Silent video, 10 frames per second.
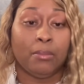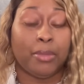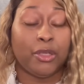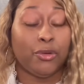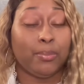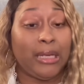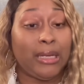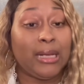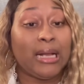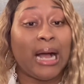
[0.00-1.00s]
But you're
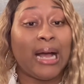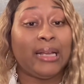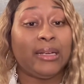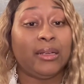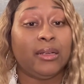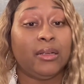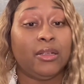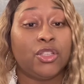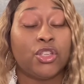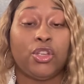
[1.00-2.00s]
being guided
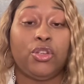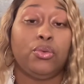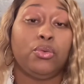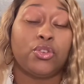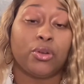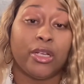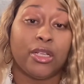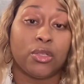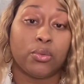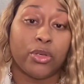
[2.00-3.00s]
to use your
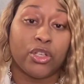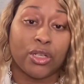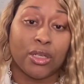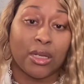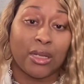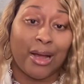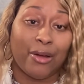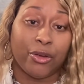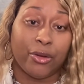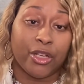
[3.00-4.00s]
intuition and allow
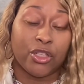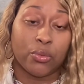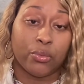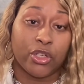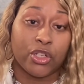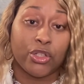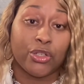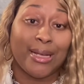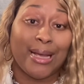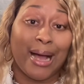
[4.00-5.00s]
your intuition
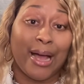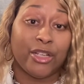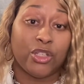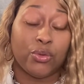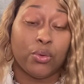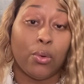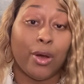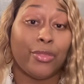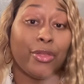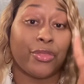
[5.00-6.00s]
to guide you
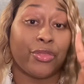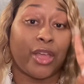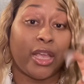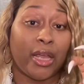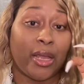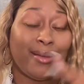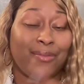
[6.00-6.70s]
on the thing.